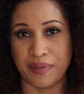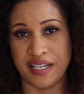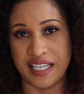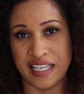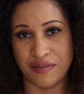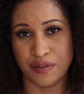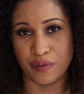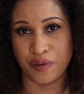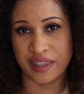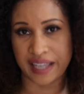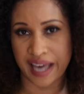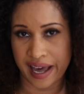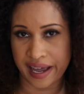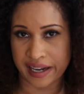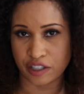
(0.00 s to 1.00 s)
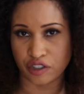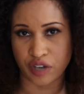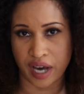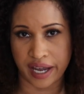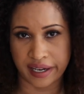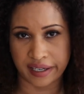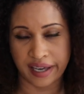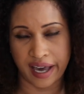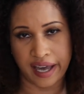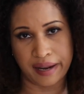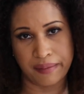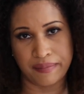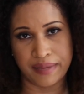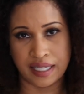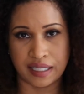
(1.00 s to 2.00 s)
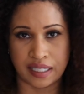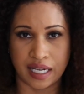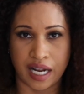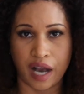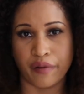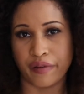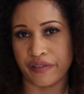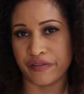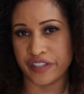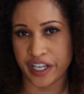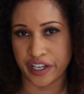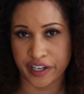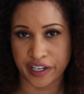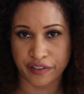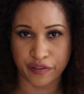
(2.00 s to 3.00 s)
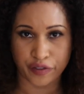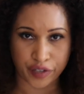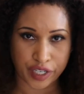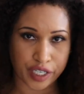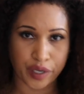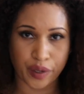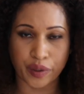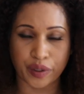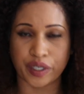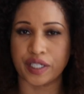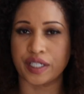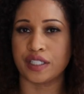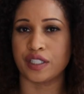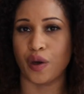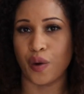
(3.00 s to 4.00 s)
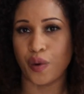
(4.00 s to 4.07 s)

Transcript: But even with that, I try to kind of mix it out with dairy free yogurts,